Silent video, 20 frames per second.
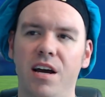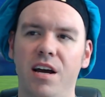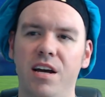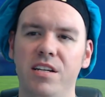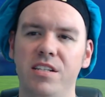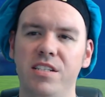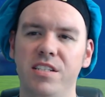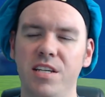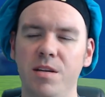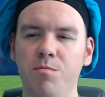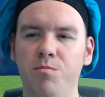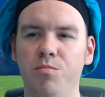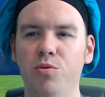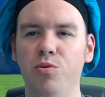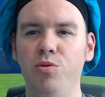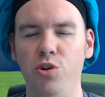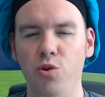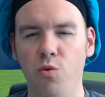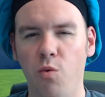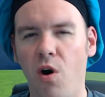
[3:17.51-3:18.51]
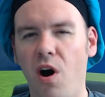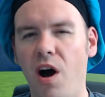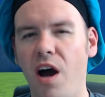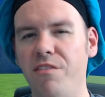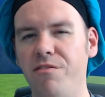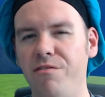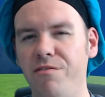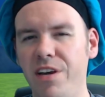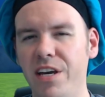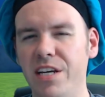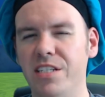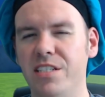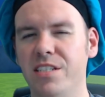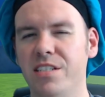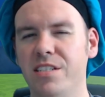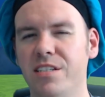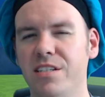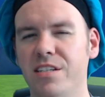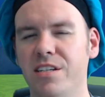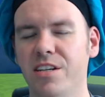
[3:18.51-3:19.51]
a simple UI
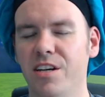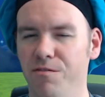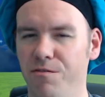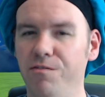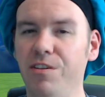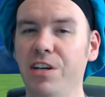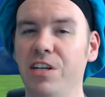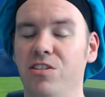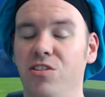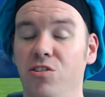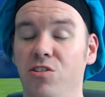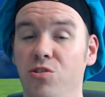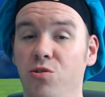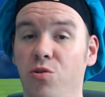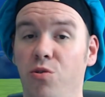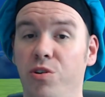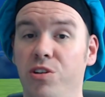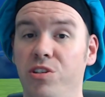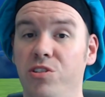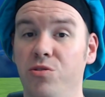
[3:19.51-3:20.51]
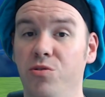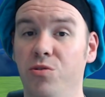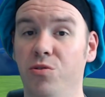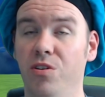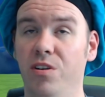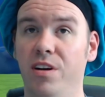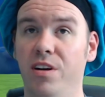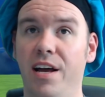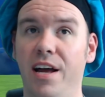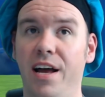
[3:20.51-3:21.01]
fix can fix the toy store.